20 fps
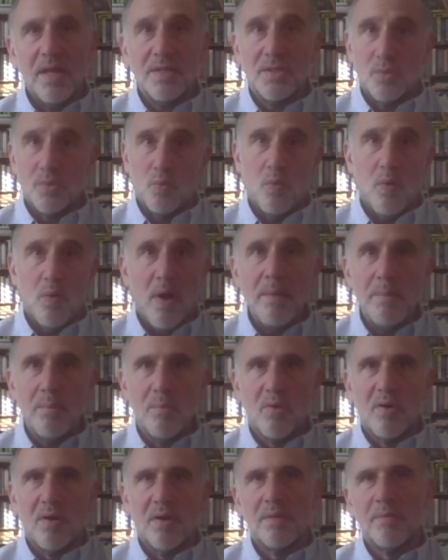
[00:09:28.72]
that's way
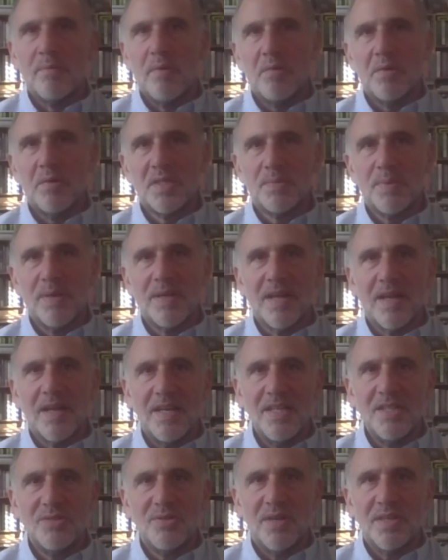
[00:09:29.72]
more than what we spend on
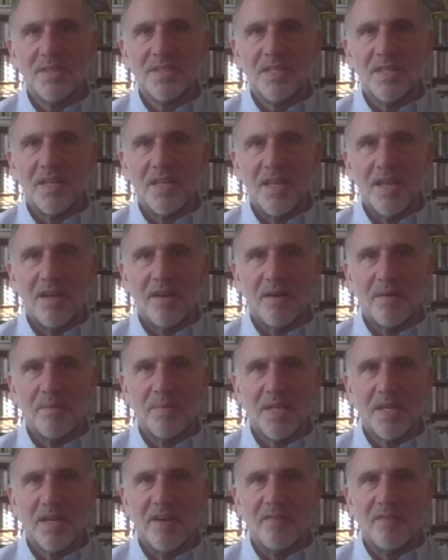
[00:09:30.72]
interest in a year. I
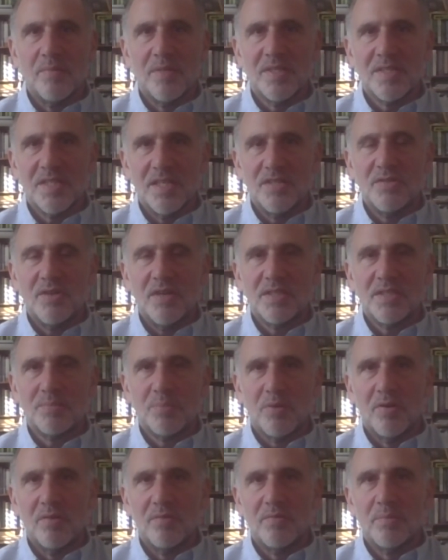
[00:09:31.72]
mean, the government's interest
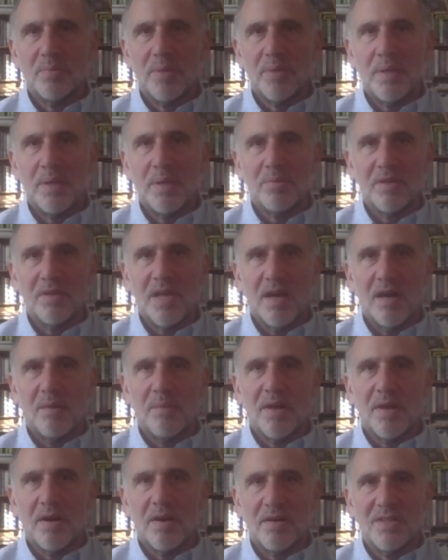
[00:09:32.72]
burden, when people yell
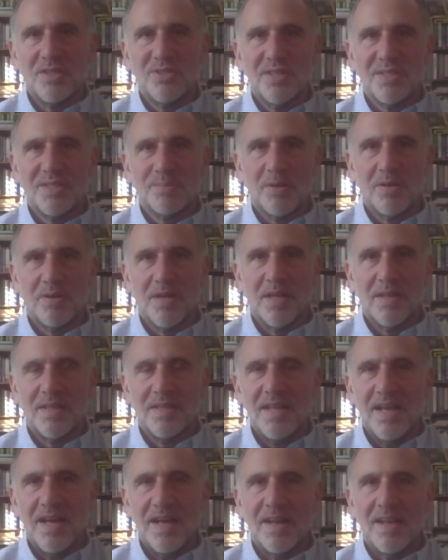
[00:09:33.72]
about our interest burden on the
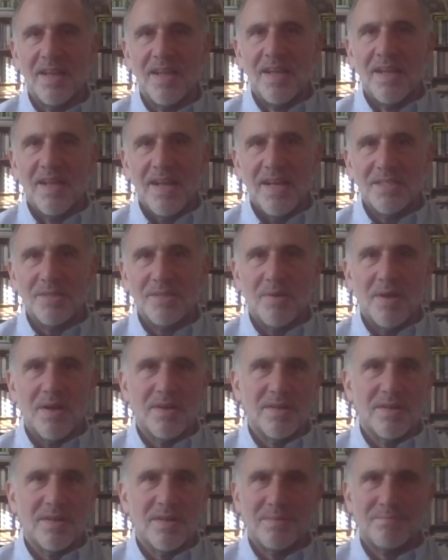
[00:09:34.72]
debt, that's
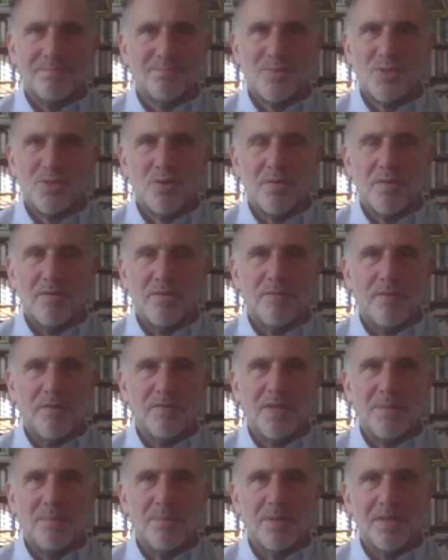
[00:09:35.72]
around
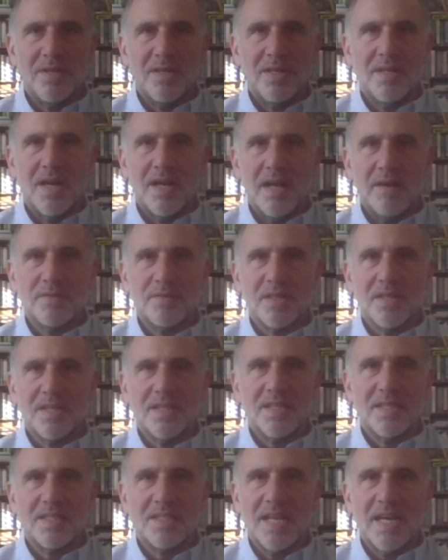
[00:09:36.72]
$250 billion. I'd have to look
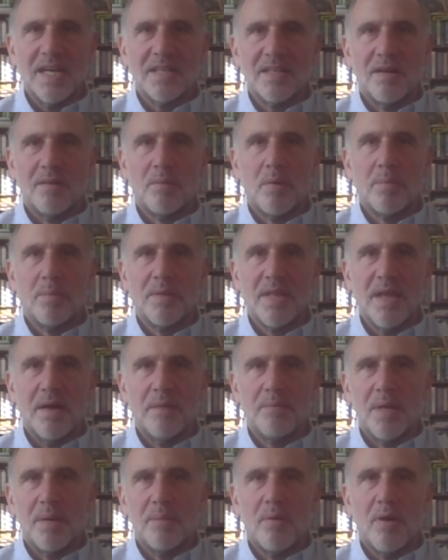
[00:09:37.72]
at the exact number, but that
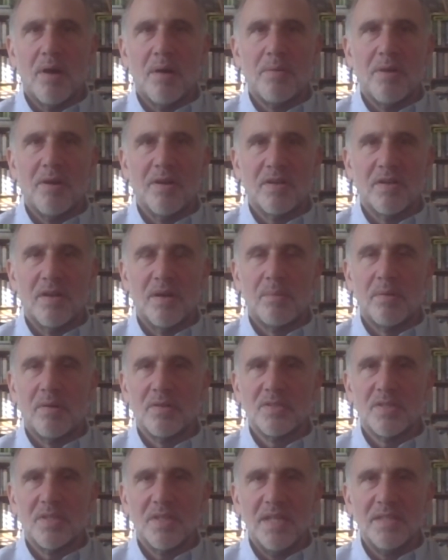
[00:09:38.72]
would be a ballpark
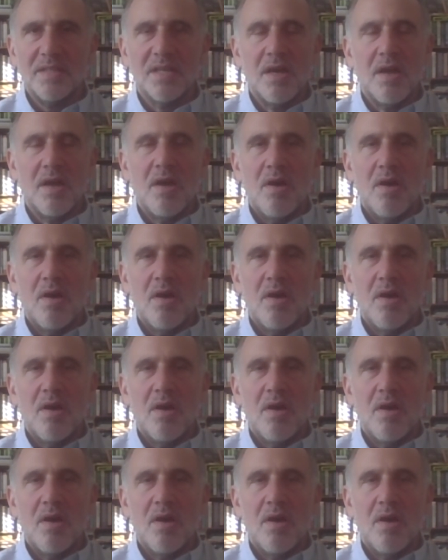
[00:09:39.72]
number. So that's